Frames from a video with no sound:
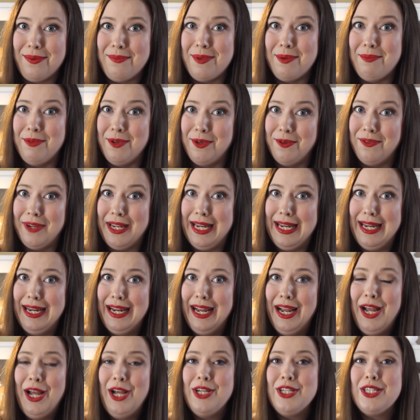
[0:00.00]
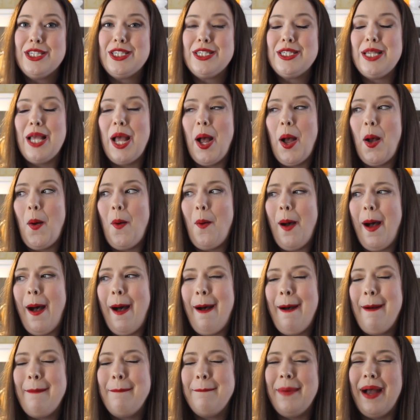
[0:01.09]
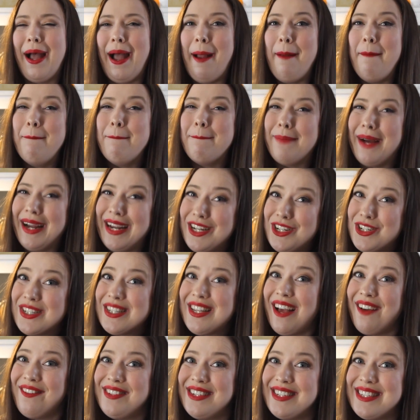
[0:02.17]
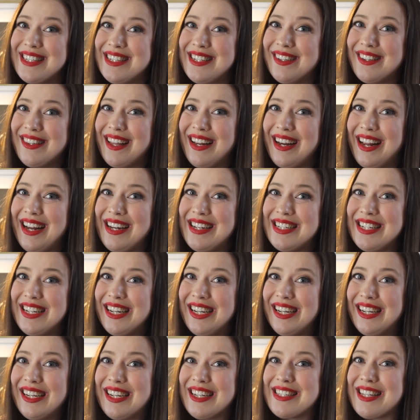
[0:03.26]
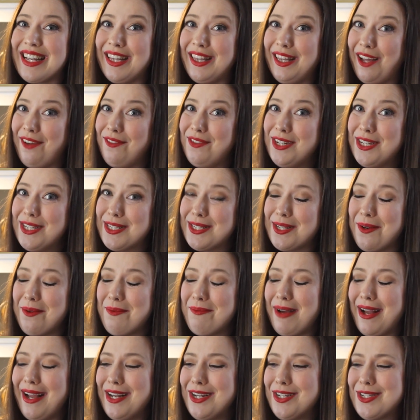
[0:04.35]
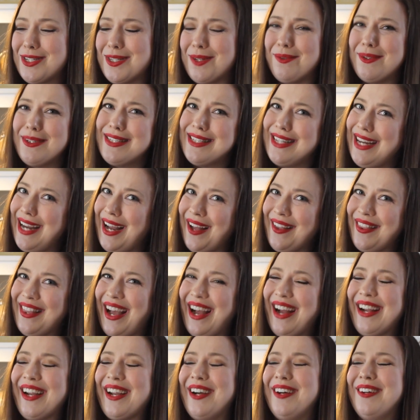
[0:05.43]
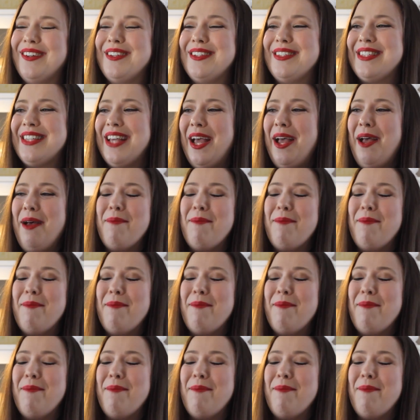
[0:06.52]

from the movie. So I might just have to steal that idea because I loved it so much, so we'll see how that goes.